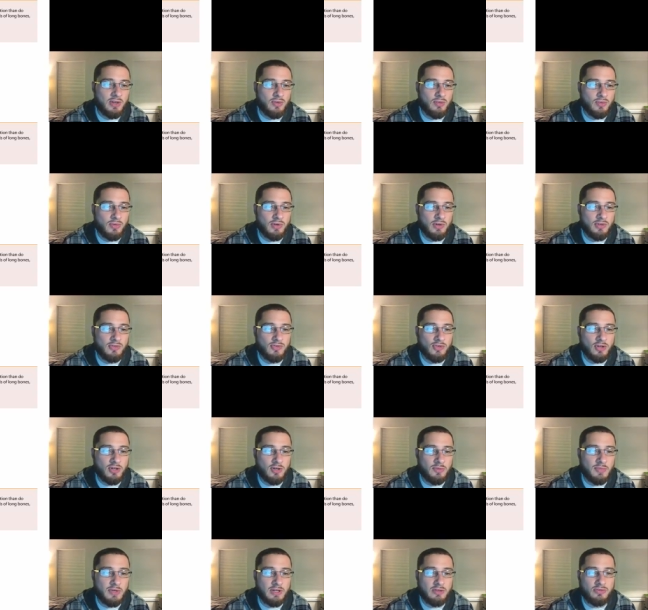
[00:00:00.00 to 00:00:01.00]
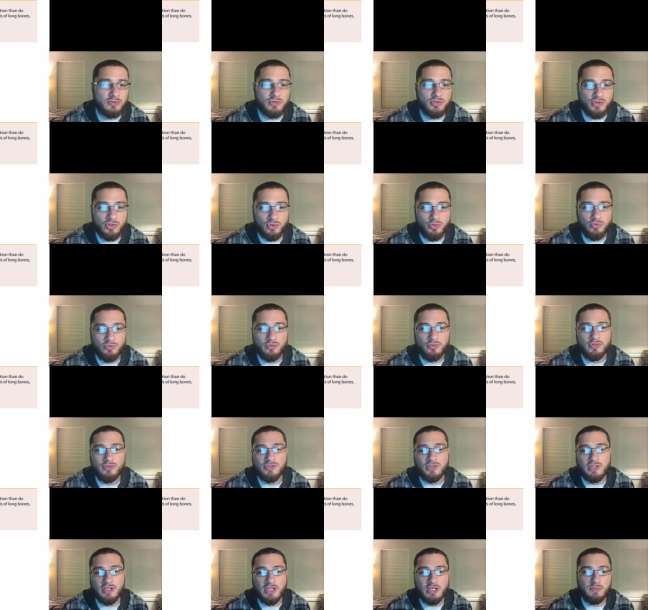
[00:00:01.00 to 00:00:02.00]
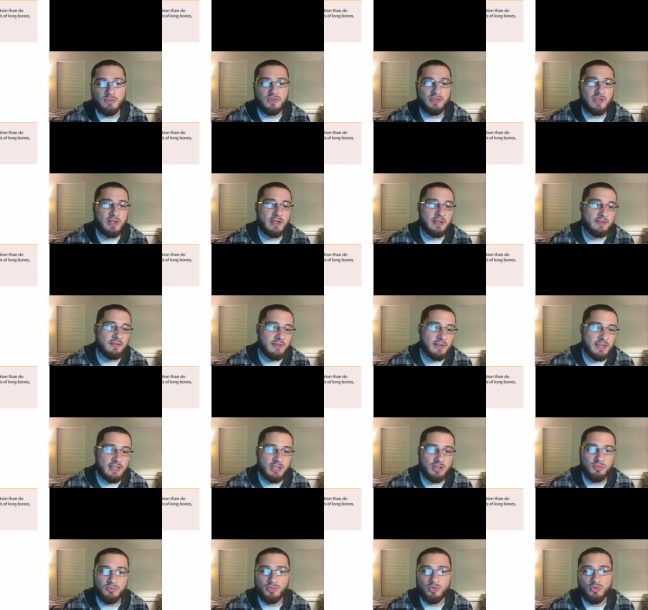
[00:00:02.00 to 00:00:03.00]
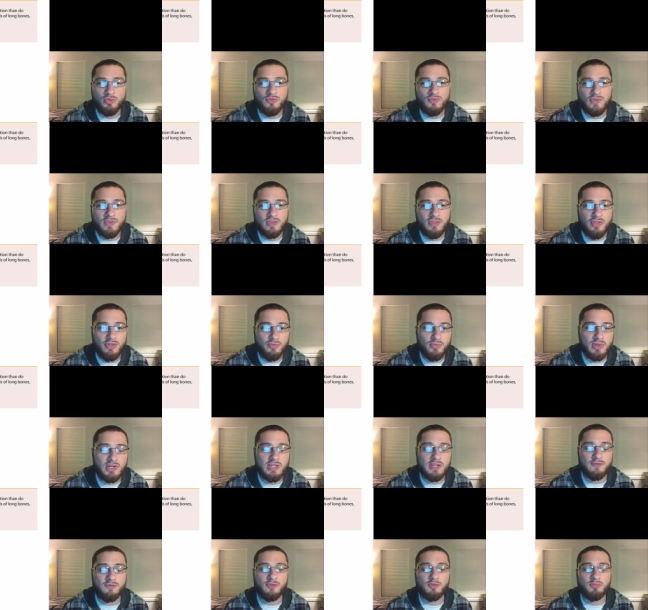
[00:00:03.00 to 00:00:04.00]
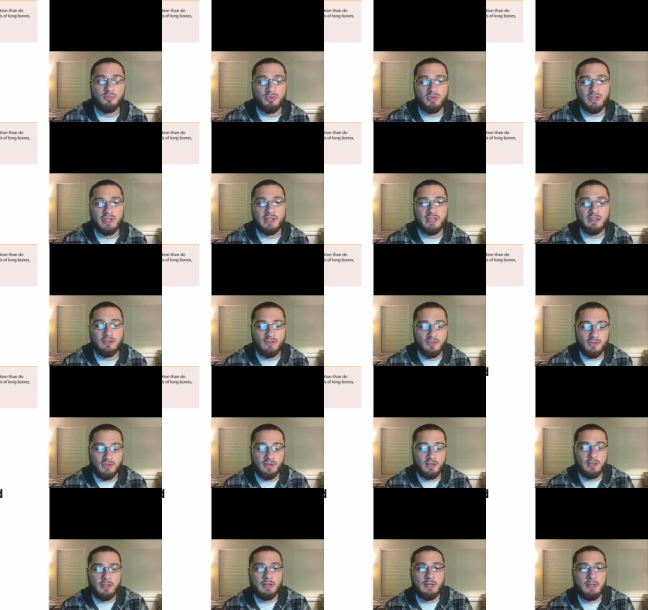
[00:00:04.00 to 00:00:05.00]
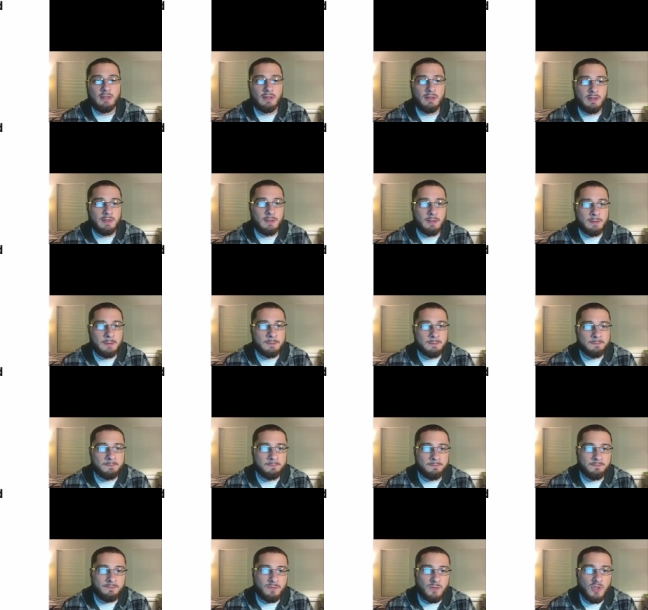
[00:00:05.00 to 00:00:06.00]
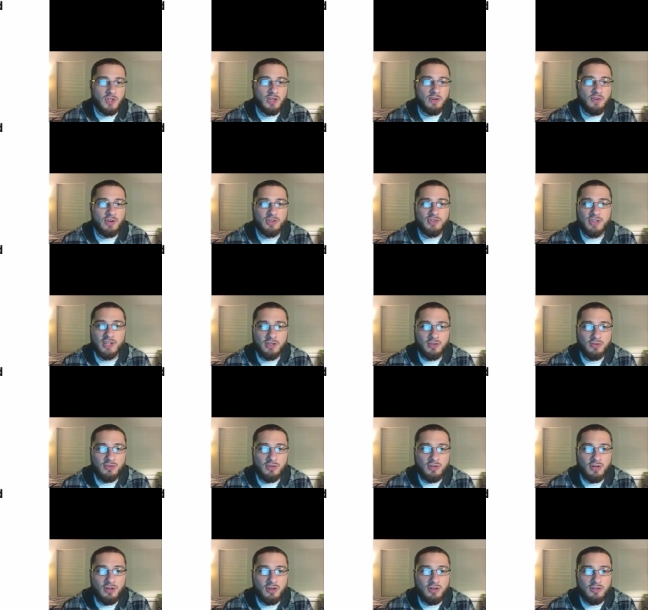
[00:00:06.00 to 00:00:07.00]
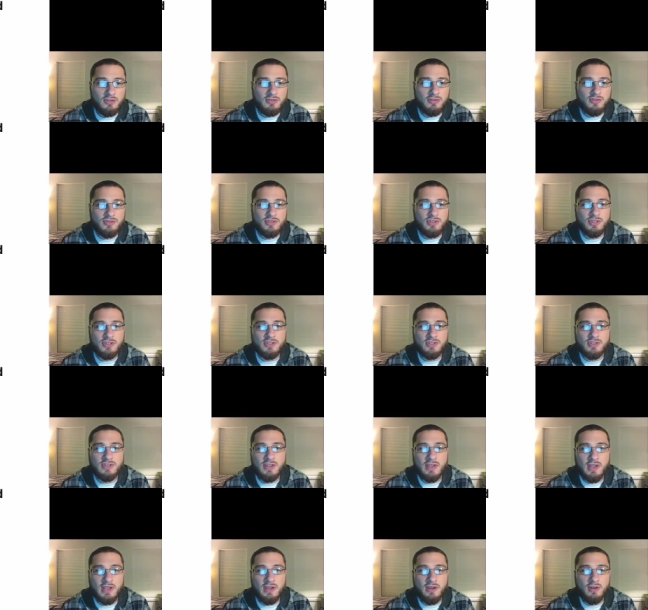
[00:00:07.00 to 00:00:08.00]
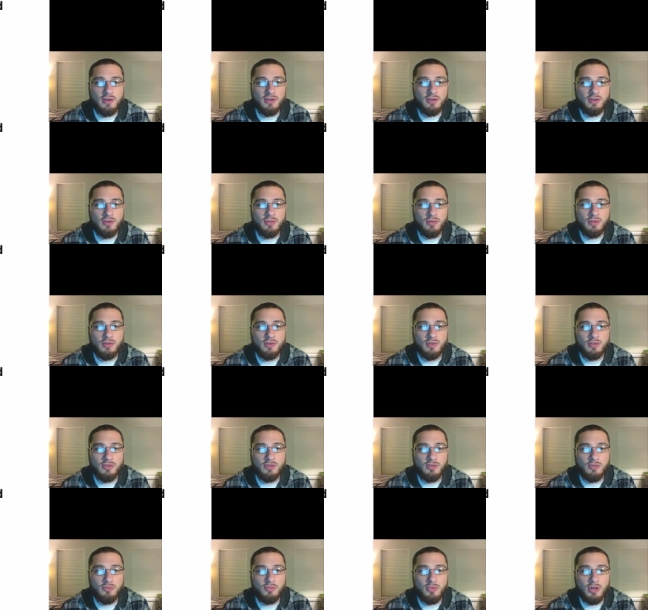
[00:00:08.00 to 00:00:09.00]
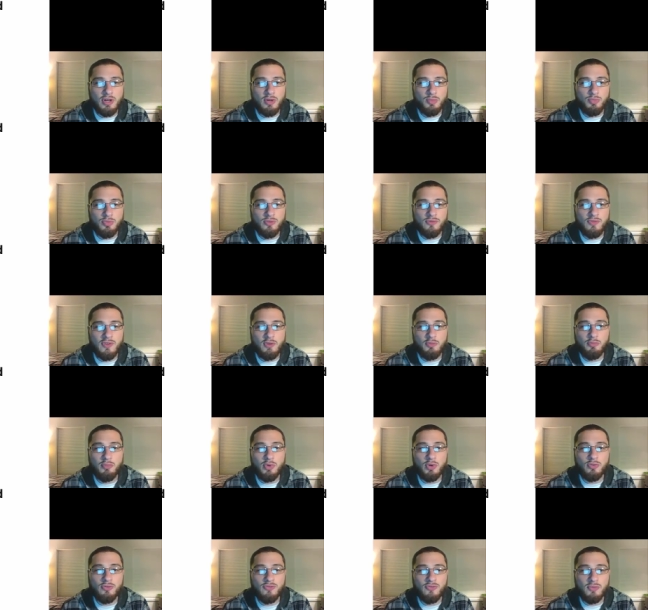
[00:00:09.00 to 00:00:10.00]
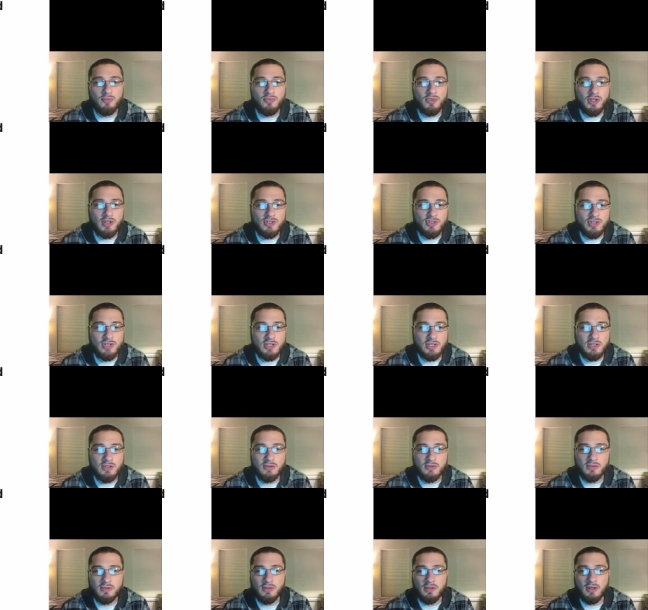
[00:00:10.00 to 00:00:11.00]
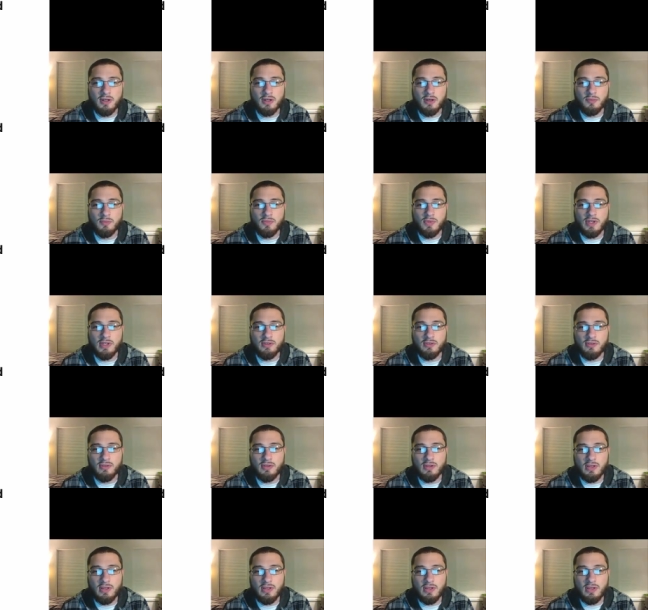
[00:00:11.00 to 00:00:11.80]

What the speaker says: we're going to talk about shoulders and hips, that they can move in three different planes. You have articular cartilages. They are going to prevent bones from touching, and